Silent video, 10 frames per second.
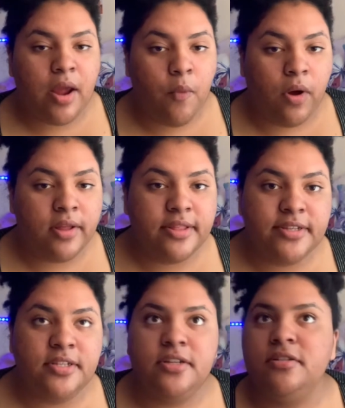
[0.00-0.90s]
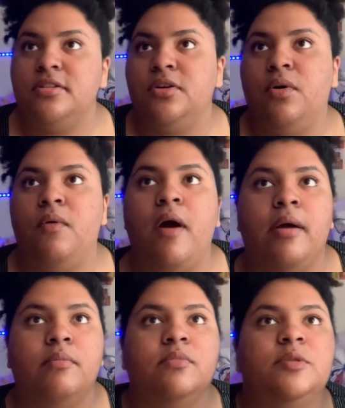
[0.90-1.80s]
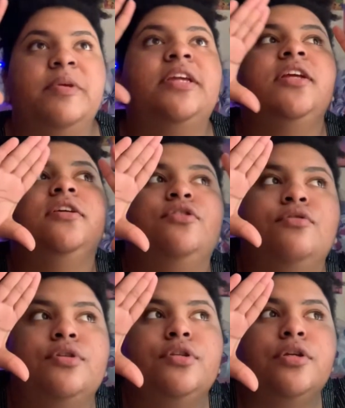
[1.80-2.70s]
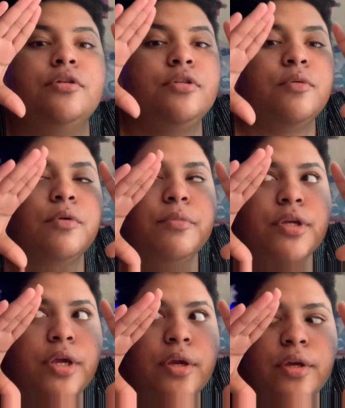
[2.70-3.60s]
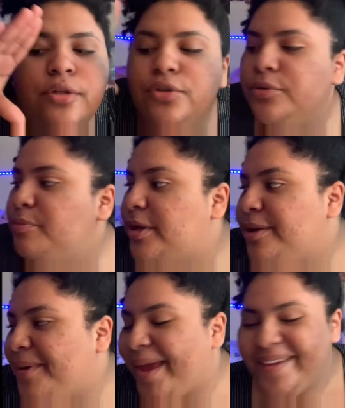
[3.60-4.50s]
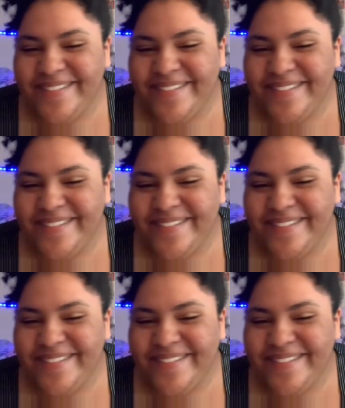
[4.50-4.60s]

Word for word: want this year. So I'm speaking it into existence. I want to be engaged. But anyway,